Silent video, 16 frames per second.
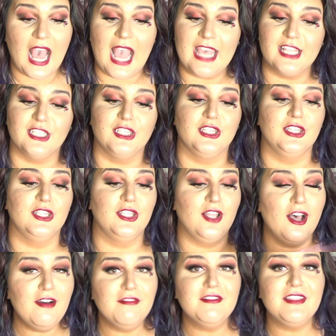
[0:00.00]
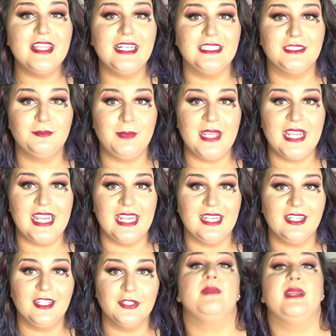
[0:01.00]
I love that it's
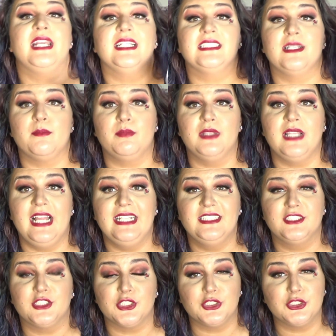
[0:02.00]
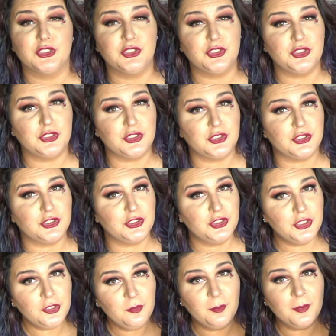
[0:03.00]
pink because it blends
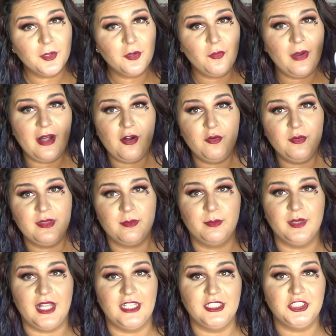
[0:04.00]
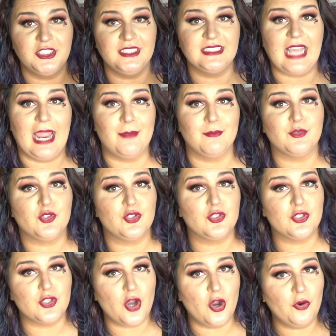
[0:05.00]
super well with blushes. I'm
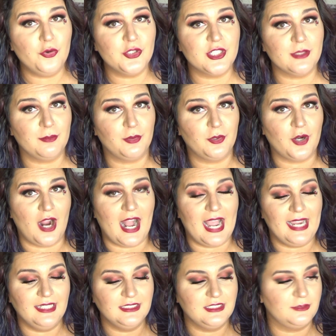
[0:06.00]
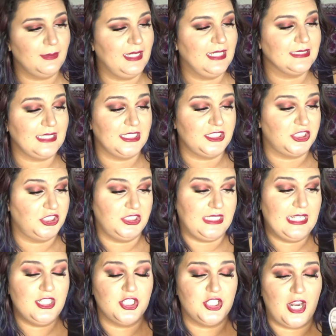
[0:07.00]
so surprised because I
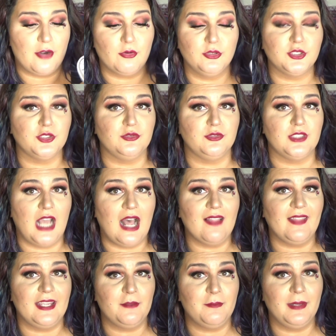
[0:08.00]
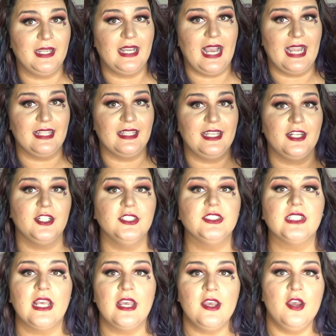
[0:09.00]
just in general do not like pink
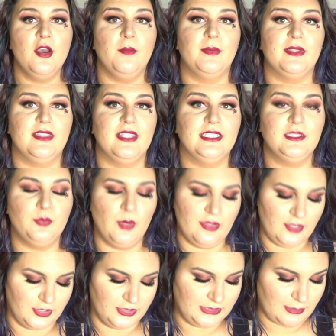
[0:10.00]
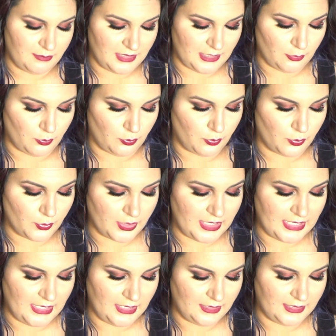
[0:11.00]
highlighters. But this one, there's something
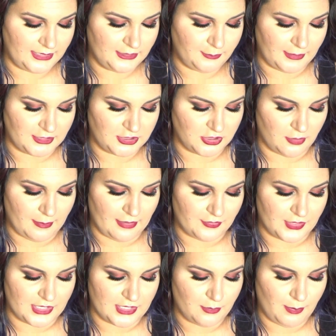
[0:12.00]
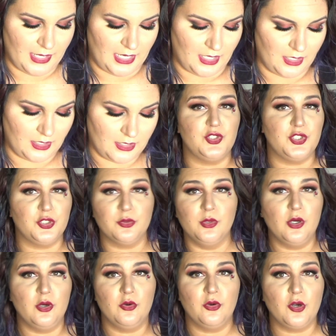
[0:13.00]
really special about this pink.
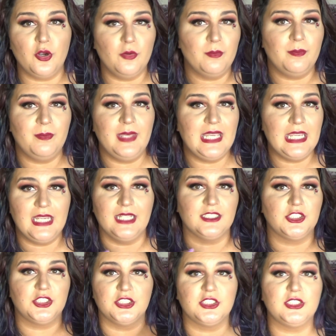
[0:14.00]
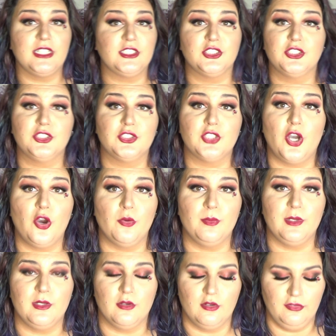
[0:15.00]
Duochrome pink, it's just, it's
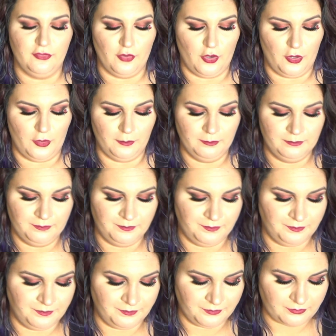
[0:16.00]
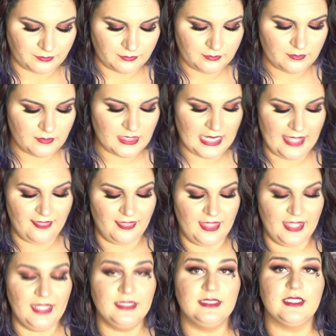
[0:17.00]
so beautiful. And
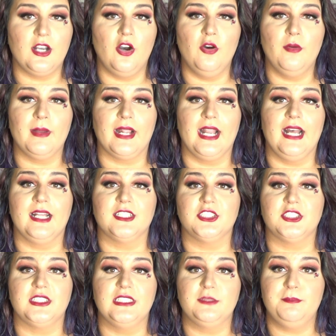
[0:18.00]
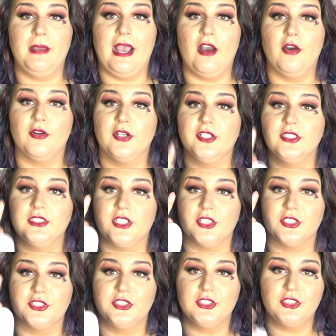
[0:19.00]
this, oh my gosh, these powders
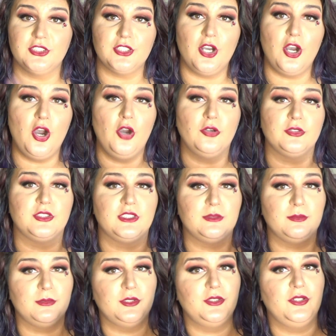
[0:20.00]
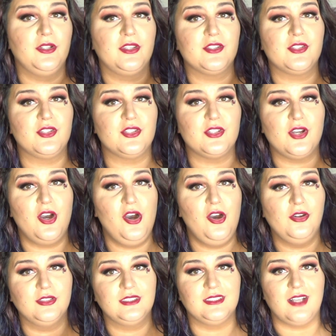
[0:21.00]
are so smooth,
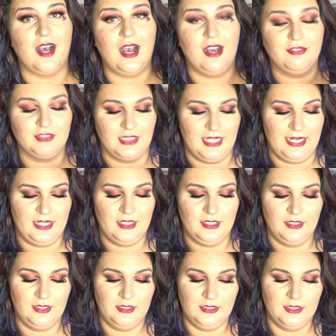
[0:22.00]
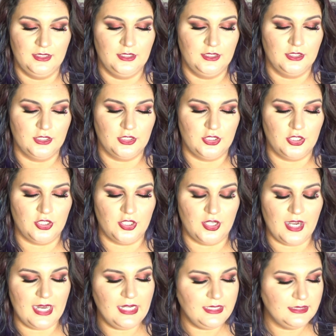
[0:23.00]
so soft, like
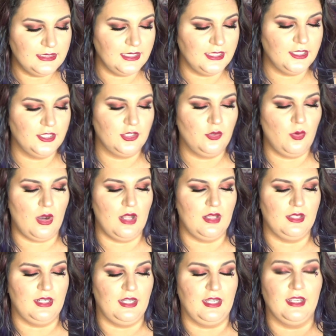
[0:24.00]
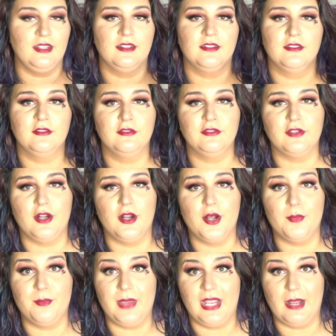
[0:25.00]
crazy good quality
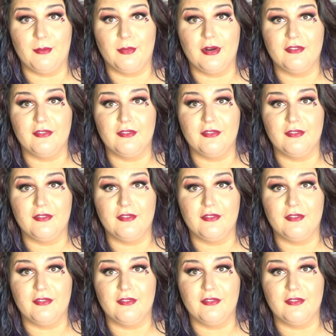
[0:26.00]
from Makeup